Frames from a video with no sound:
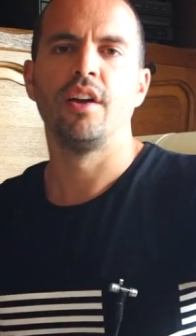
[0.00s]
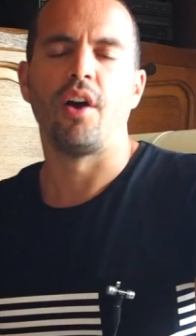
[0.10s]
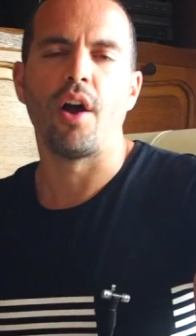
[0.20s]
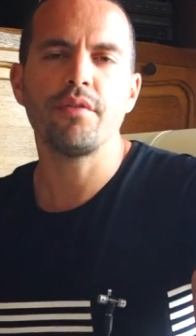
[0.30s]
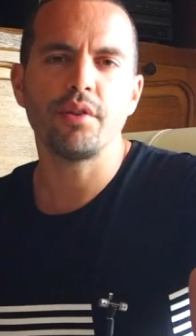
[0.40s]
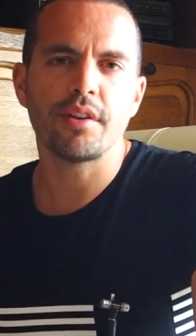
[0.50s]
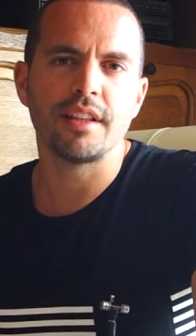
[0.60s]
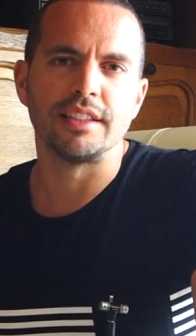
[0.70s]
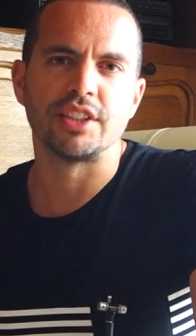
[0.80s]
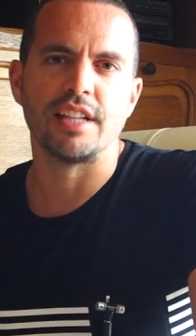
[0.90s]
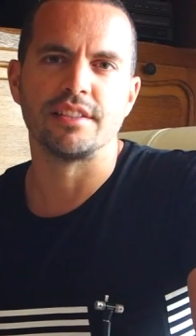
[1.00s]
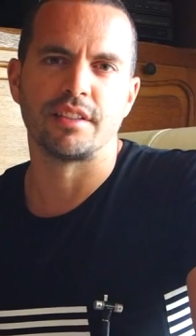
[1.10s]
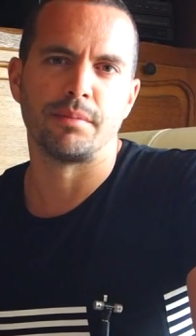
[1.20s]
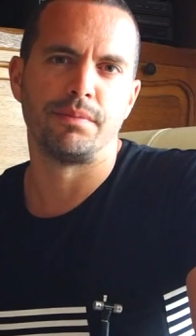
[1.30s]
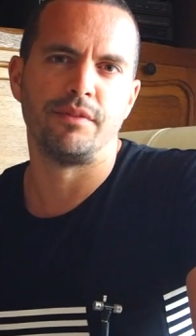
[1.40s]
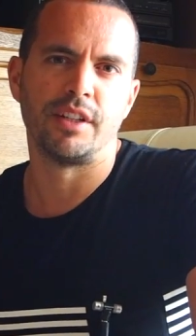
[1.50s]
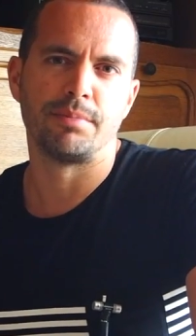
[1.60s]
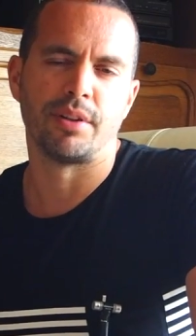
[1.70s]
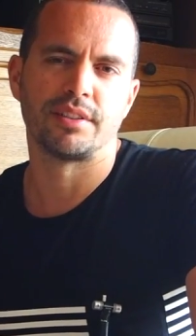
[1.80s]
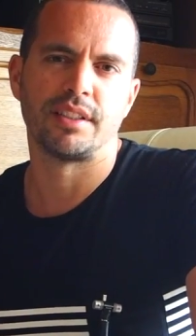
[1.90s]
Overall, I think the changes are very
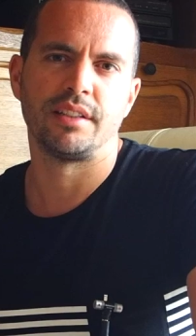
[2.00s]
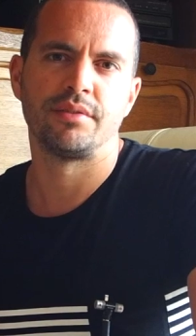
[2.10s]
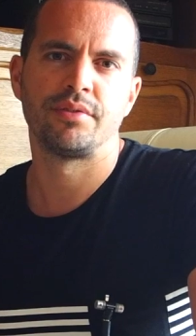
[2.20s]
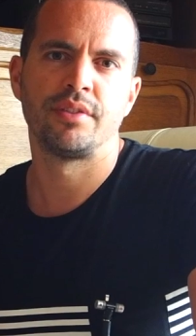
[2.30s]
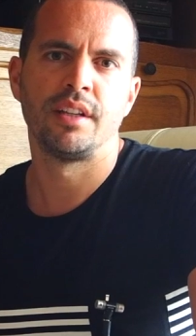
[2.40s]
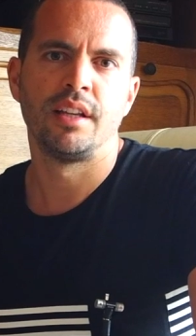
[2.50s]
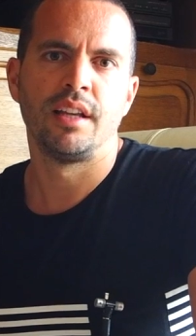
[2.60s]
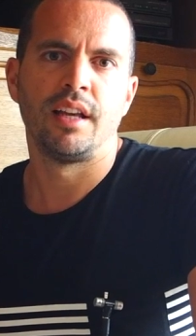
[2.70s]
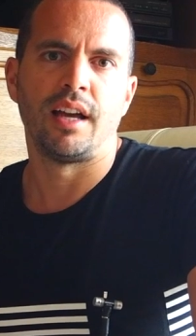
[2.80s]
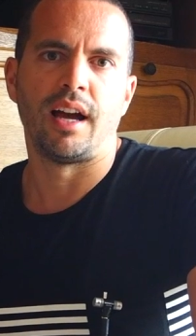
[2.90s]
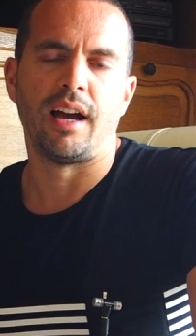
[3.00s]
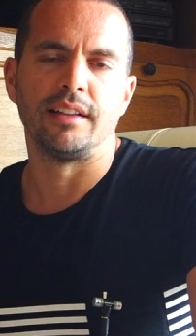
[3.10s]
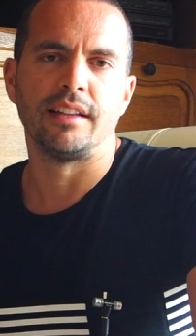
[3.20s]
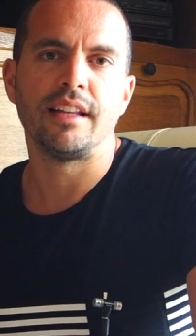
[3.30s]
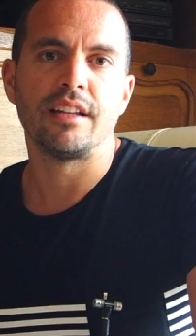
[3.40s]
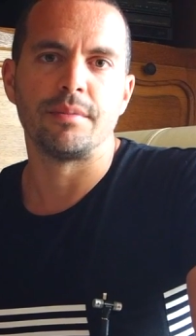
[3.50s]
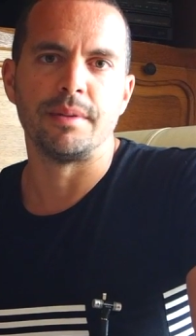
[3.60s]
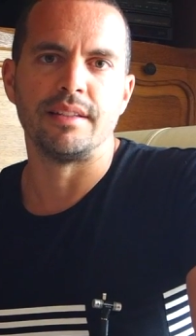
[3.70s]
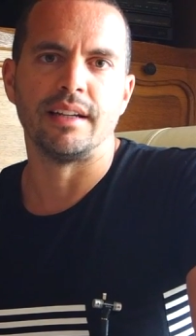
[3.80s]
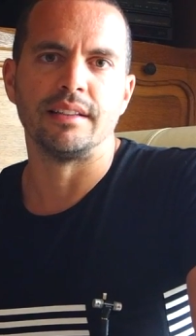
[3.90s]
positive. They needed to be
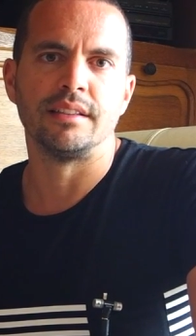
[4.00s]
done,